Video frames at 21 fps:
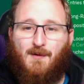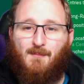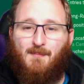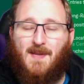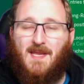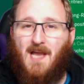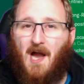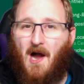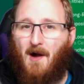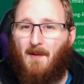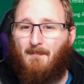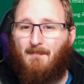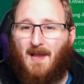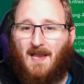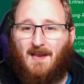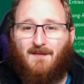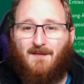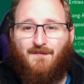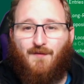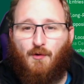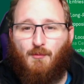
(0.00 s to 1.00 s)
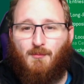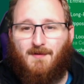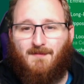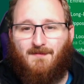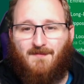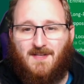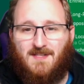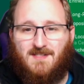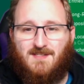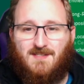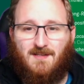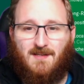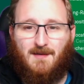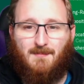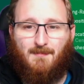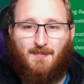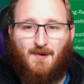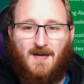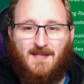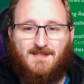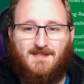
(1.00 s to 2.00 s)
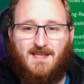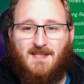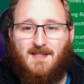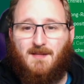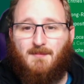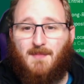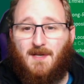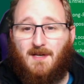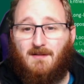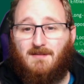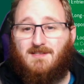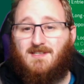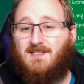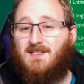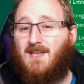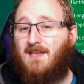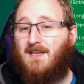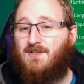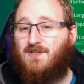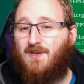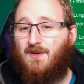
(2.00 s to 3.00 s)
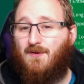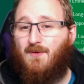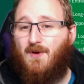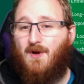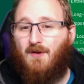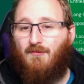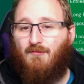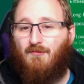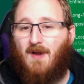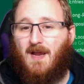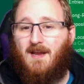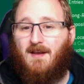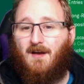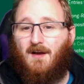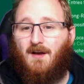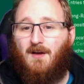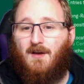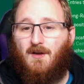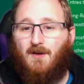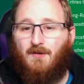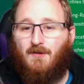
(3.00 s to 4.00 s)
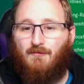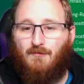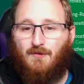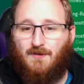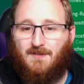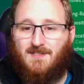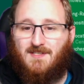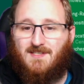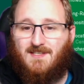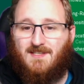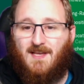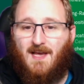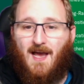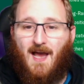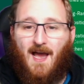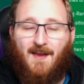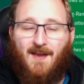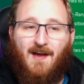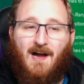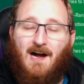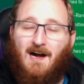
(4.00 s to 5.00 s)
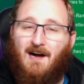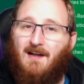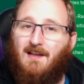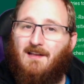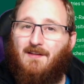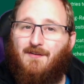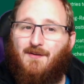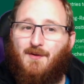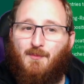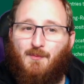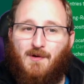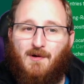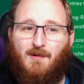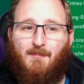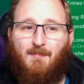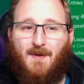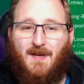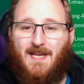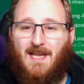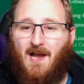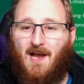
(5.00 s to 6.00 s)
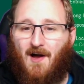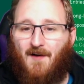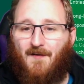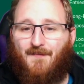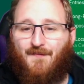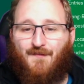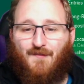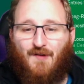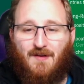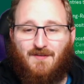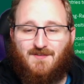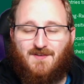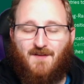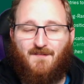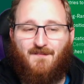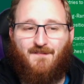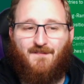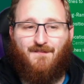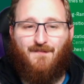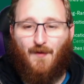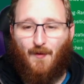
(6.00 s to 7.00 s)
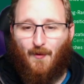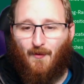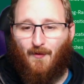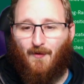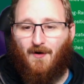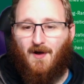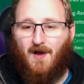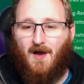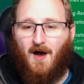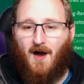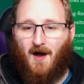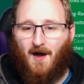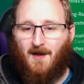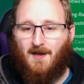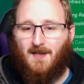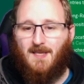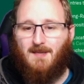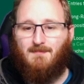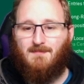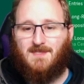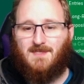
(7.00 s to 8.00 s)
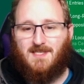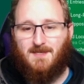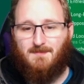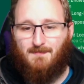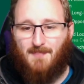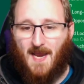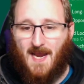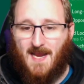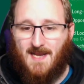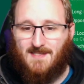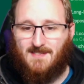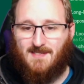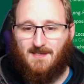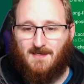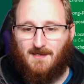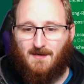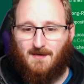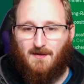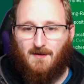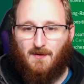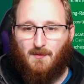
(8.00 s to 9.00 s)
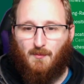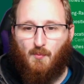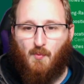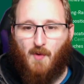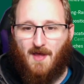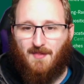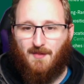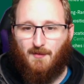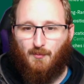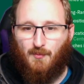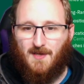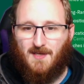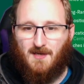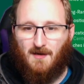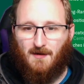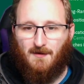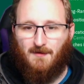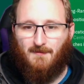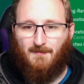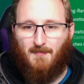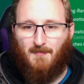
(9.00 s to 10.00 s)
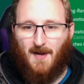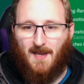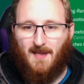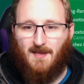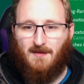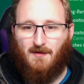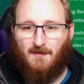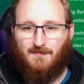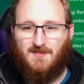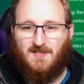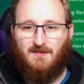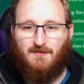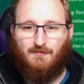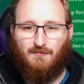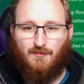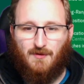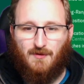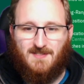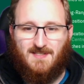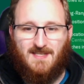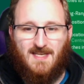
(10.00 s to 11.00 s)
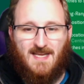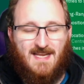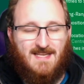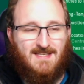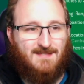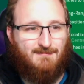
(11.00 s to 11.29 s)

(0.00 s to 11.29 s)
be our back four with Witsel and Brandt in the middle. Sancho, Reyna, Royce and Haaland will be our front four. I'm debating whether we kind of play... Obviously, Royce is